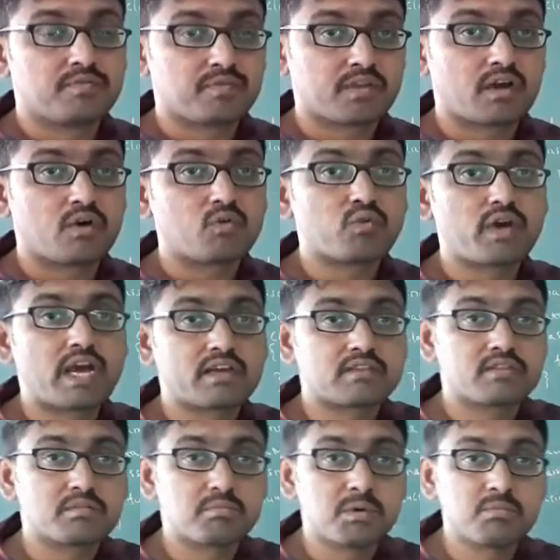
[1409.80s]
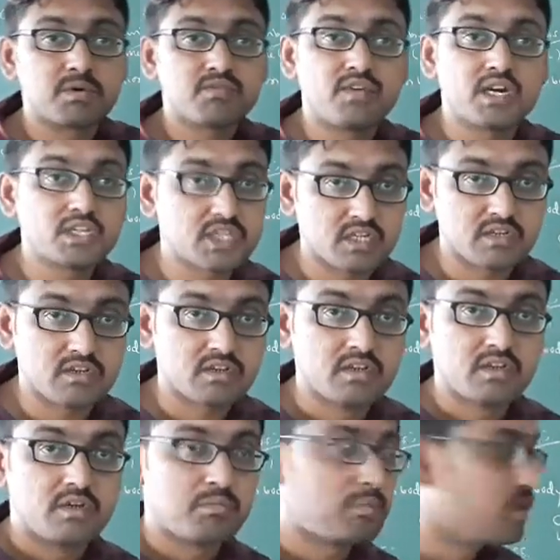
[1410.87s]
how to access member function
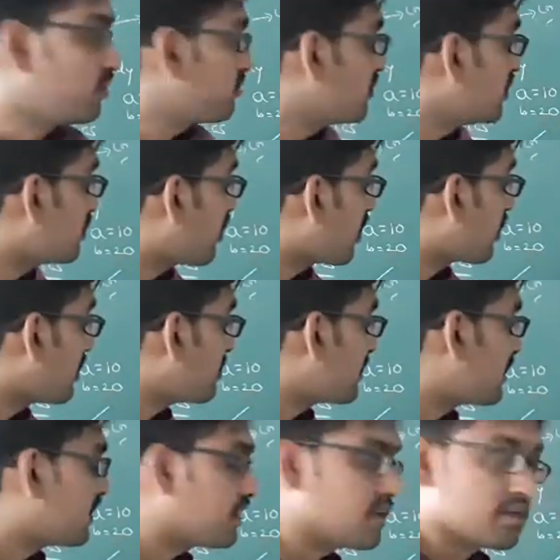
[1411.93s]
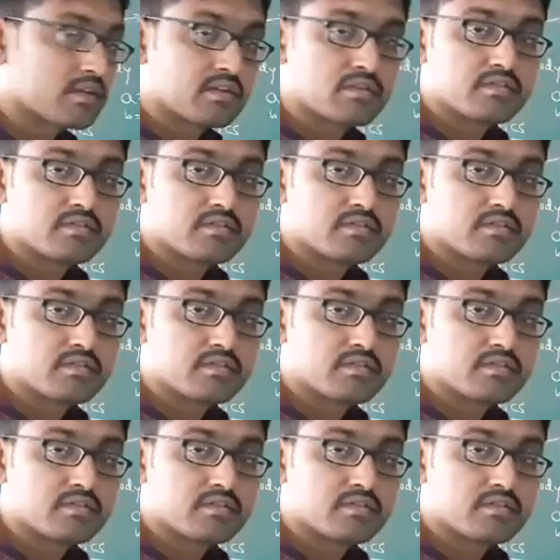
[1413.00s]
by using dot operator.